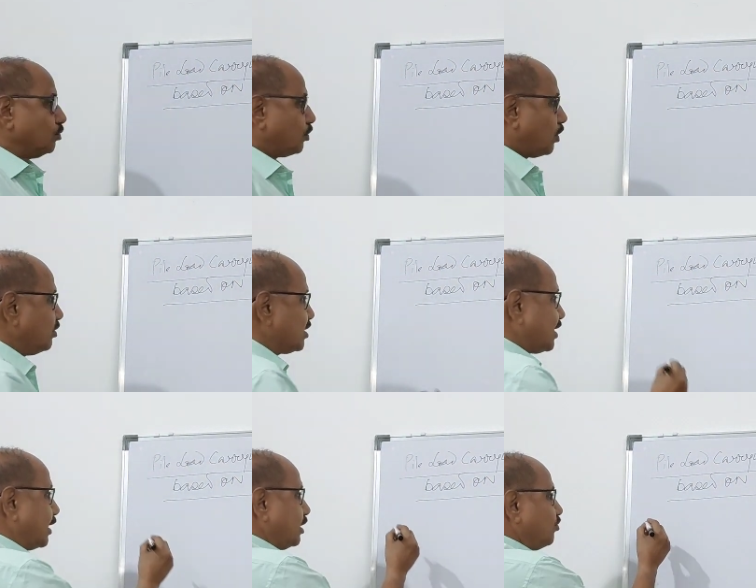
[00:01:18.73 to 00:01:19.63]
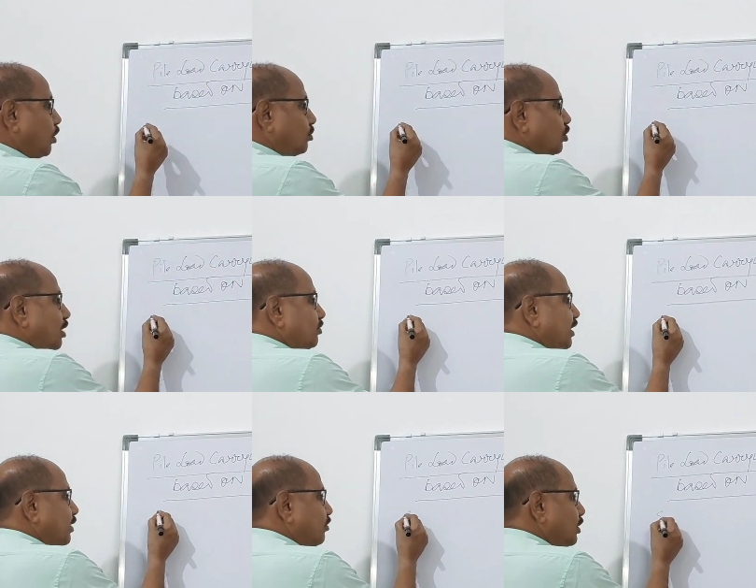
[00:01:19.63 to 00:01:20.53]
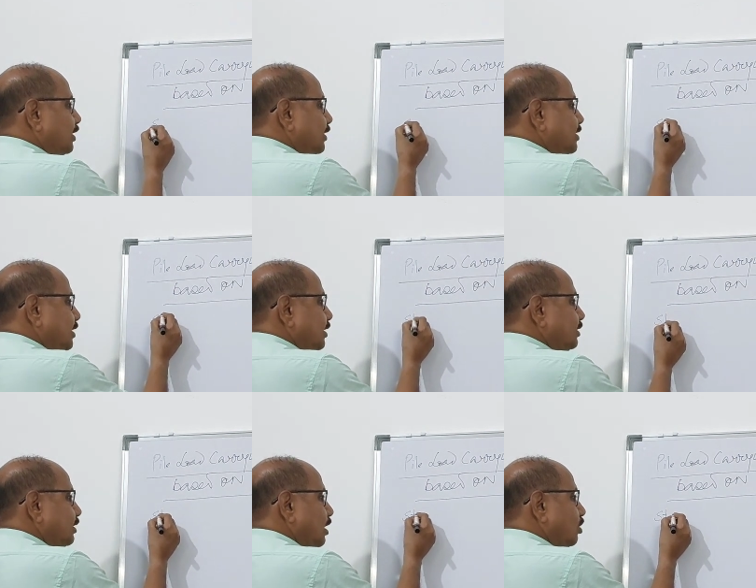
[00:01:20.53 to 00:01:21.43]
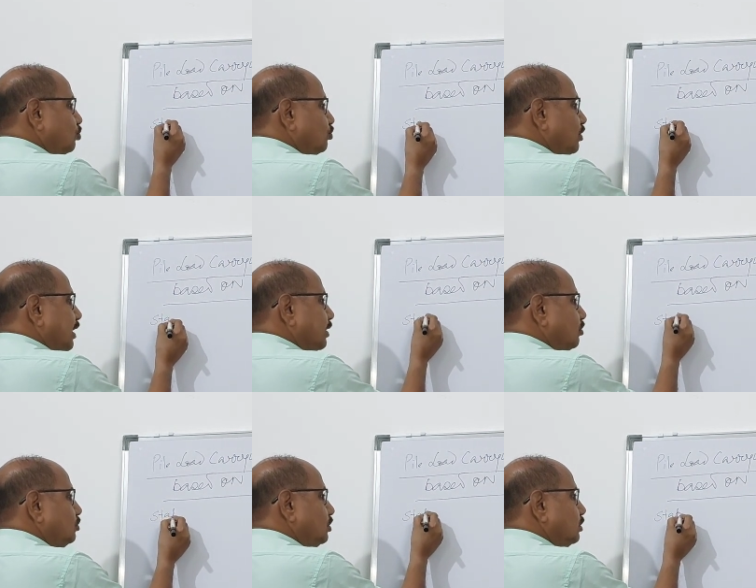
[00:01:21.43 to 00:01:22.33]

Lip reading: from a static formula we have already seen how to find out.